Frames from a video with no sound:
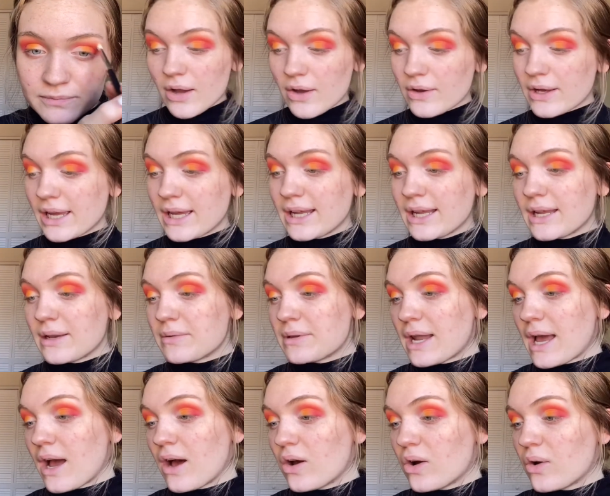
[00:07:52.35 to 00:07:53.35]
Okay, and
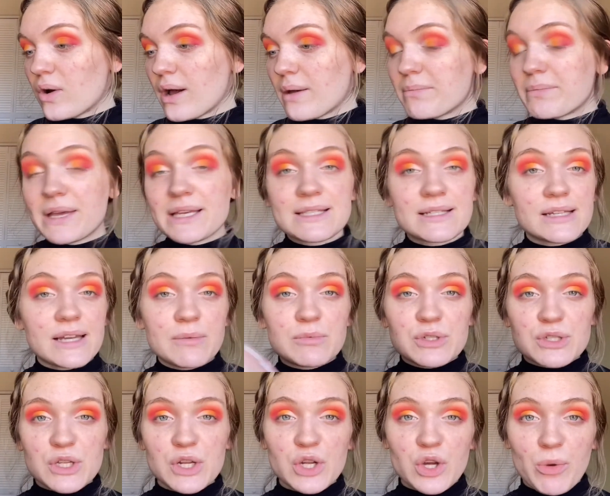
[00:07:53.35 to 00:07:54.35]
now basically I'm
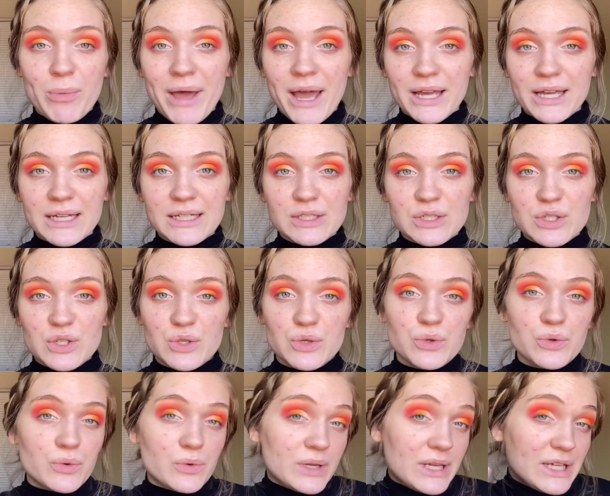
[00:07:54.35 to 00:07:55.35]
just gonna go back
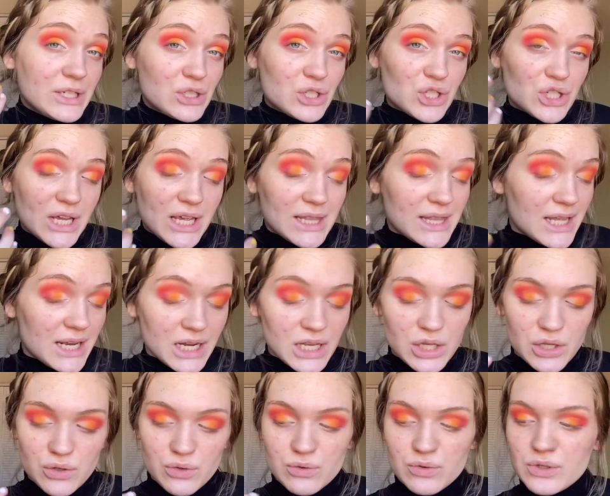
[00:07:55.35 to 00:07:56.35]
into each shade that I
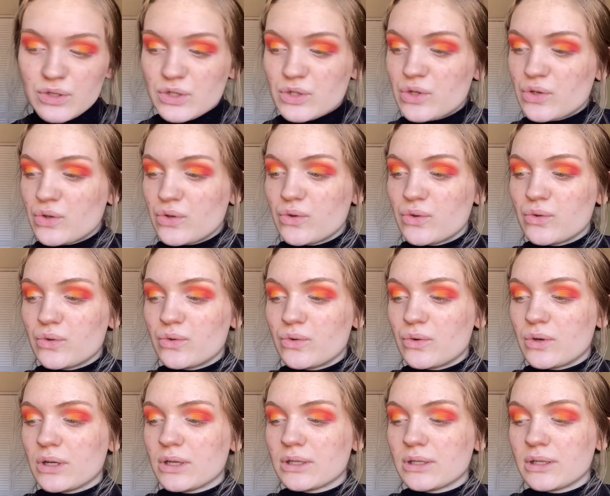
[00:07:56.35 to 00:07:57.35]
use
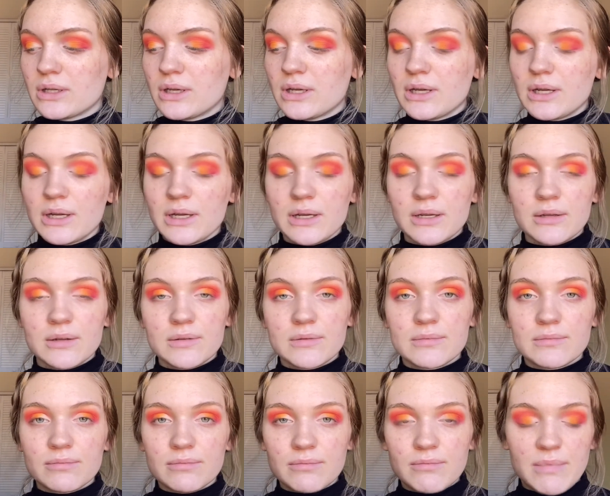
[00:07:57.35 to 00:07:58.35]
to
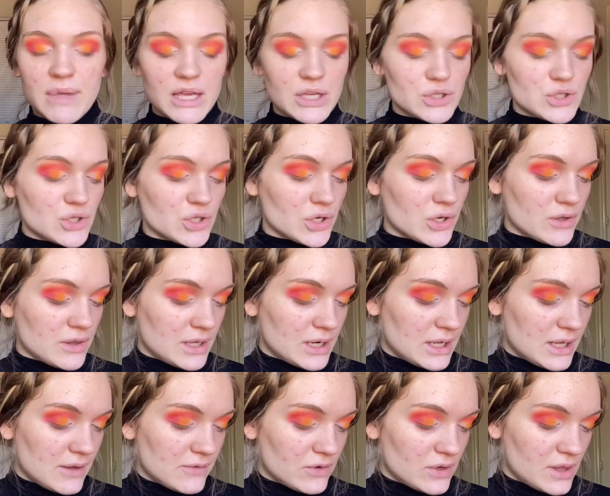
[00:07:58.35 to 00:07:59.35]
make sure
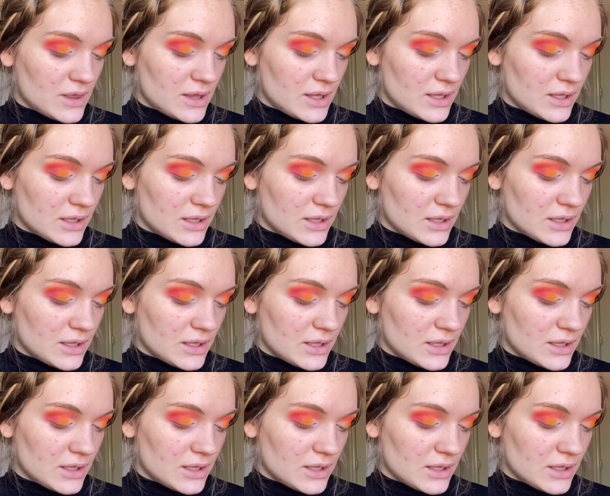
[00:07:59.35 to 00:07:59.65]
that everything